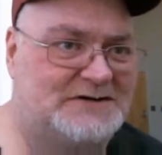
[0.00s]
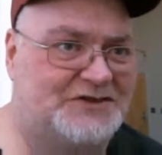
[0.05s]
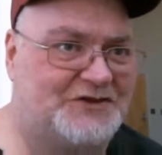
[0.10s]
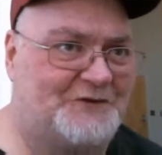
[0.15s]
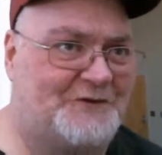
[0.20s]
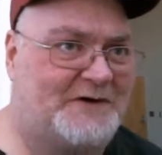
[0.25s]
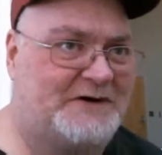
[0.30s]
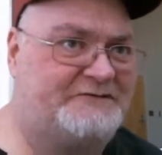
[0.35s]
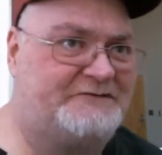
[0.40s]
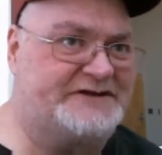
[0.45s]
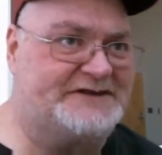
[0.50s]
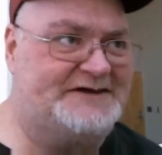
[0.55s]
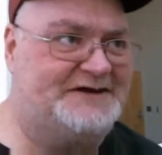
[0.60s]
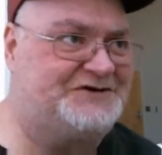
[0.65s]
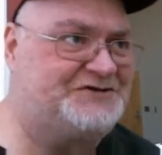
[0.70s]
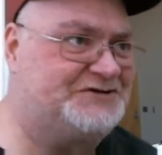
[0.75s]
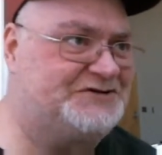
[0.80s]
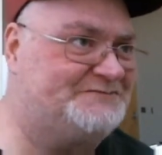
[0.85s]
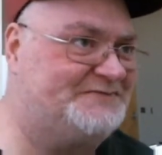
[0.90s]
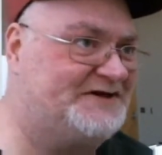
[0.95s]
the
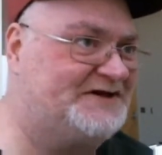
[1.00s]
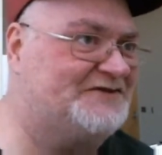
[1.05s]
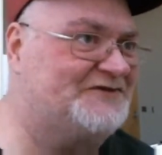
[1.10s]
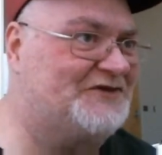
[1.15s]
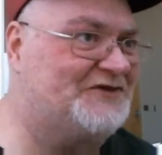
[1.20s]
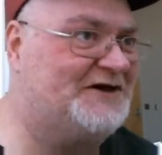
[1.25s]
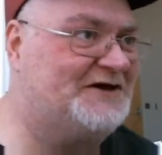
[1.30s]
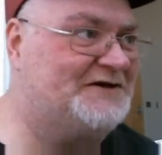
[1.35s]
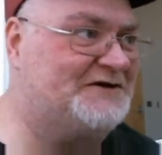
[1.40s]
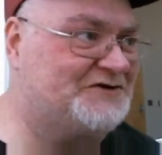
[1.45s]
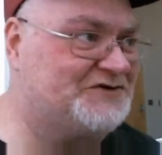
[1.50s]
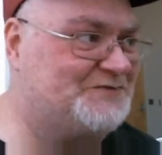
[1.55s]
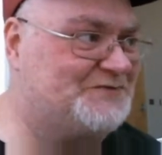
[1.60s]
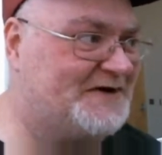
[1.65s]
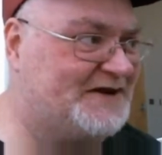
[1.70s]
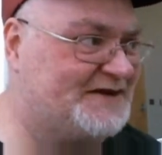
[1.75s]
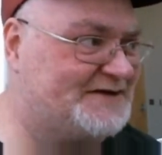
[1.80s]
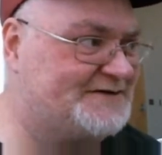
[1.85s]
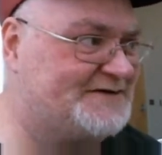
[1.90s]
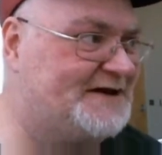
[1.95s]
re-release should be in theaters,
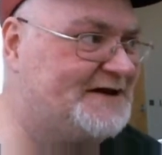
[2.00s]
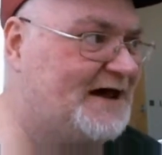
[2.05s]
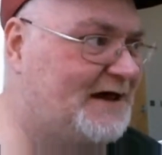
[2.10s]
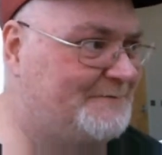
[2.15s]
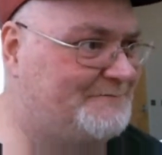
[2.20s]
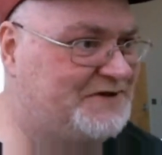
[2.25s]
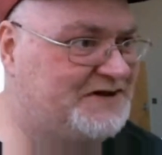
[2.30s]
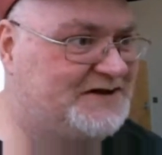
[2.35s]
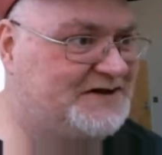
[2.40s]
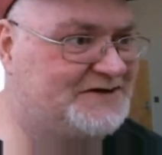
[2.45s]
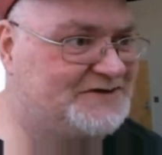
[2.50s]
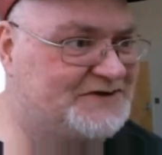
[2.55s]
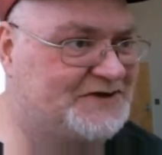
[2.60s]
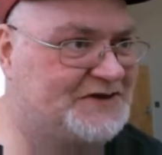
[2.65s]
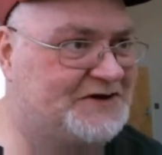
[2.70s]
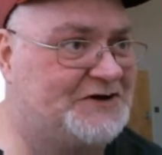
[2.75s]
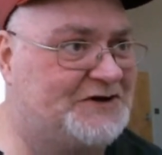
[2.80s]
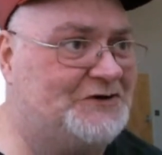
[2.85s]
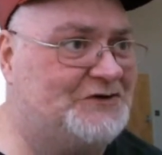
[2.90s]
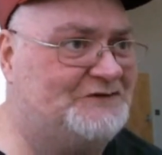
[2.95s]
but it's not because of
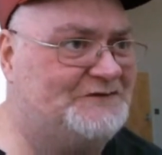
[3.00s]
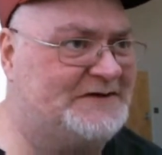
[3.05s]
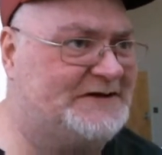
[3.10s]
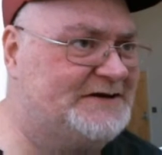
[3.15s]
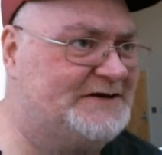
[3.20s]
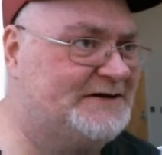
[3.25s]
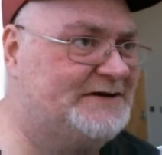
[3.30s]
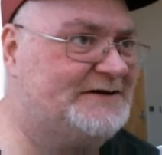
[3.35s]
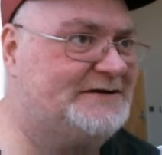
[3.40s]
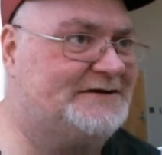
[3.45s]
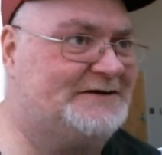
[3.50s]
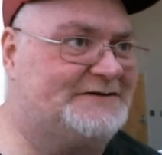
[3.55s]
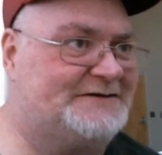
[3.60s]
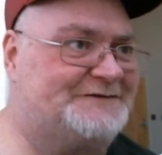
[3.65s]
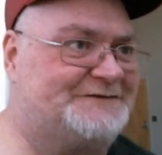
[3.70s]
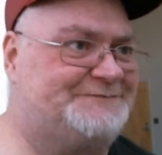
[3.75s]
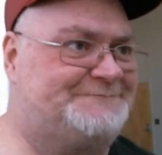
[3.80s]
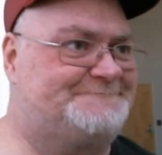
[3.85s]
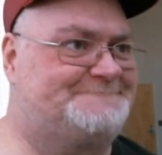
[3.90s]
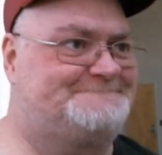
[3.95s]
the COVID, and